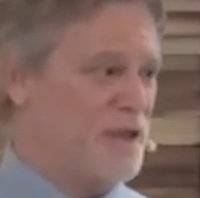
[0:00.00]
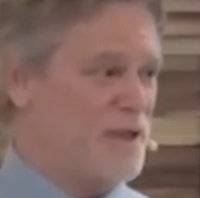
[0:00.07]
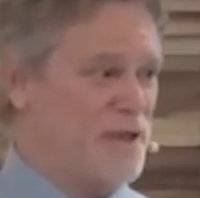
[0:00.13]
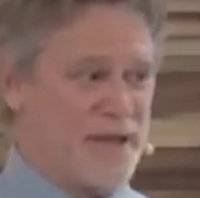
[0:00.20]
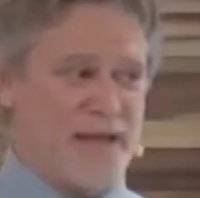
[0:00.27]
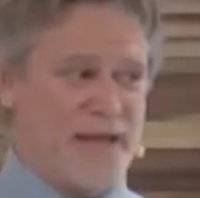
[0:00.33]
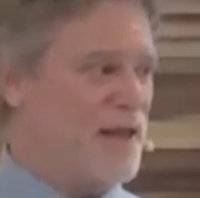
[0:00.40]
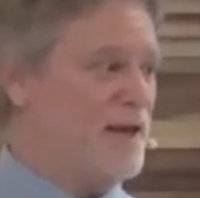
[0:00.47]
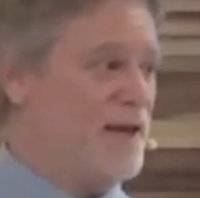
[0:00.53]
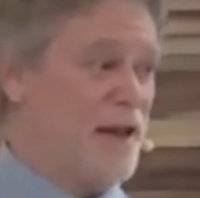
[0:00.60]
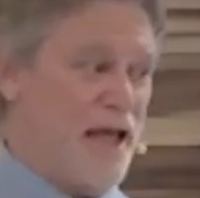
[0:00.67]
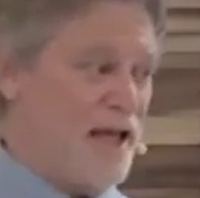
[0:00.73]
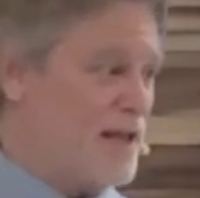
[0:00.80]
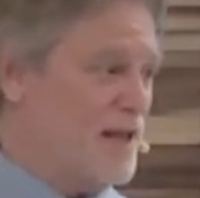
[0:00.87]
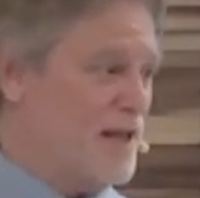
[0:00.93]
You can't
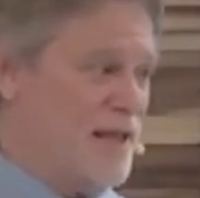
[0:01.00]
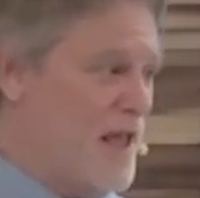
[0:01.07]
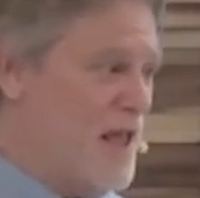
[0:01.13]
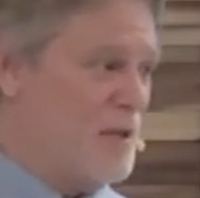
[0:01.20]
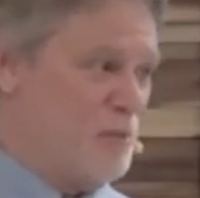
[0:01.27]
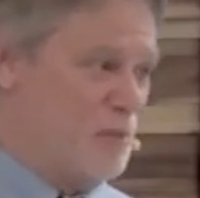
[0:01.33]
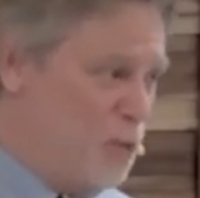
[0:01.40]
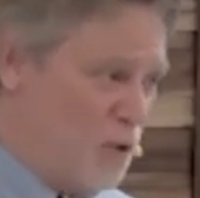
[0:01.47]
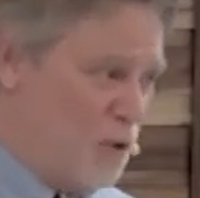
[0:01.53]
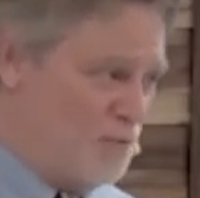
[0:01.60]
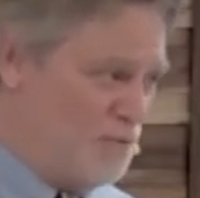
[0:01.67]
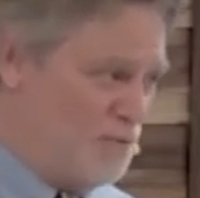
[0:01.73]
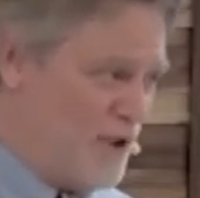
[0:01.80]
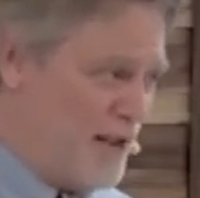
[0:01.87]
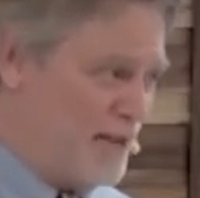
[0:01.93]
get more
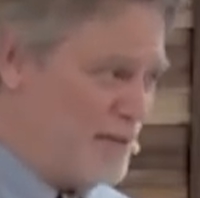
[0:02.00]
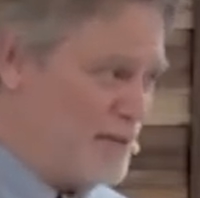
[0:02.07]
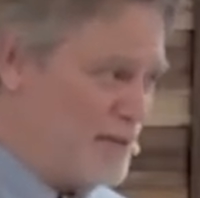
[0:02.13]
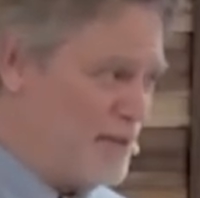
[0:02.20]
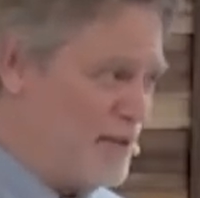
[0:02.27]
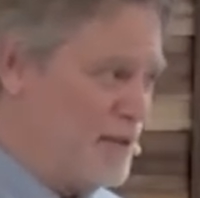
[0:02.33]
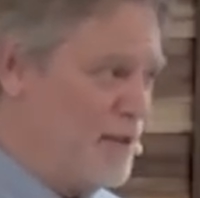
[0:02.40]
faith,